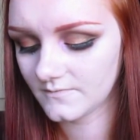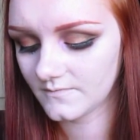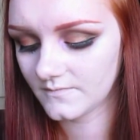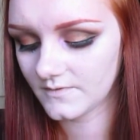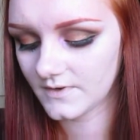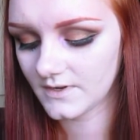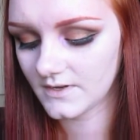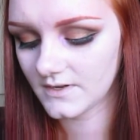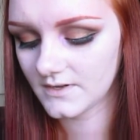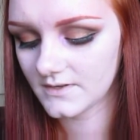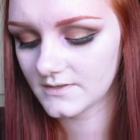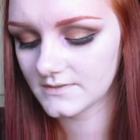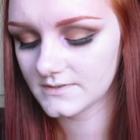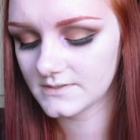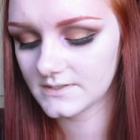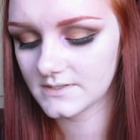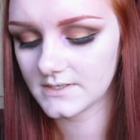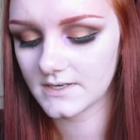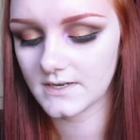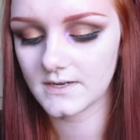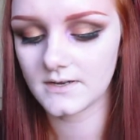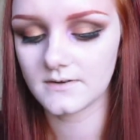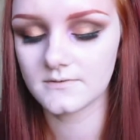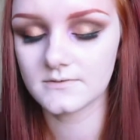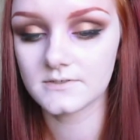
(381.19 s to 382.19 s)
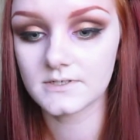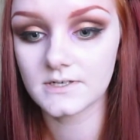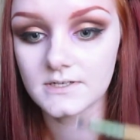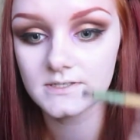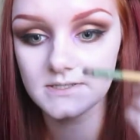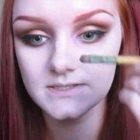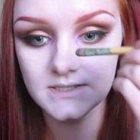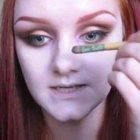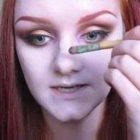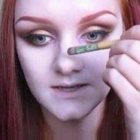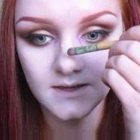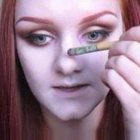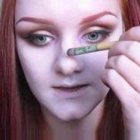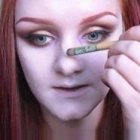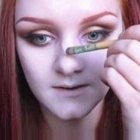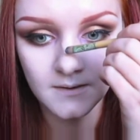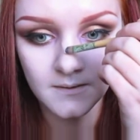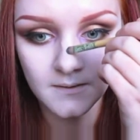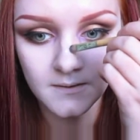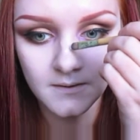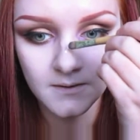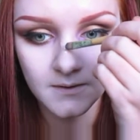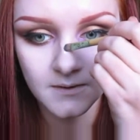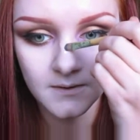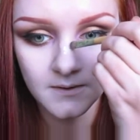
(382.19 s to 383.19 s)
first, and I'm just going to take that
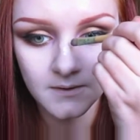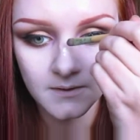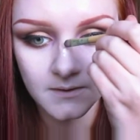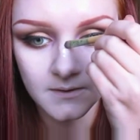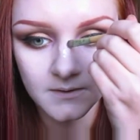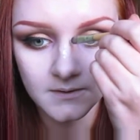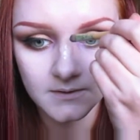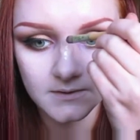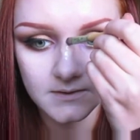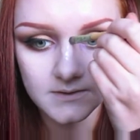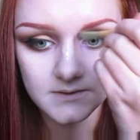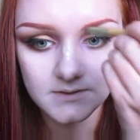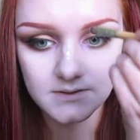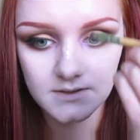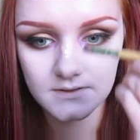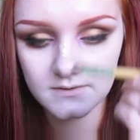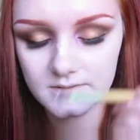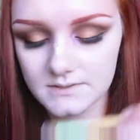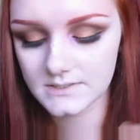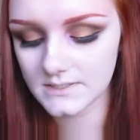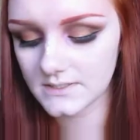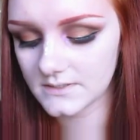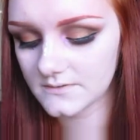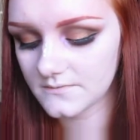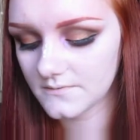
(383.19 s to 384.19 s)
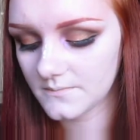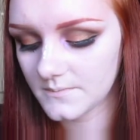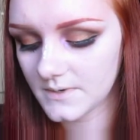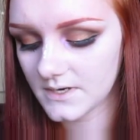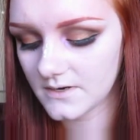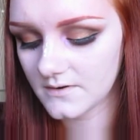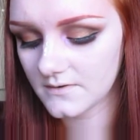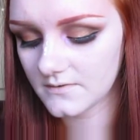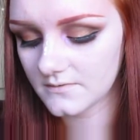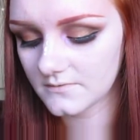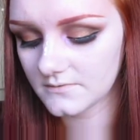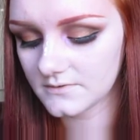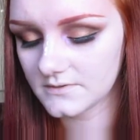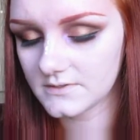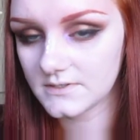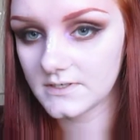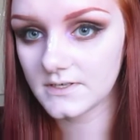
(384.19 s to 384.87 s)
down the centre of my nose.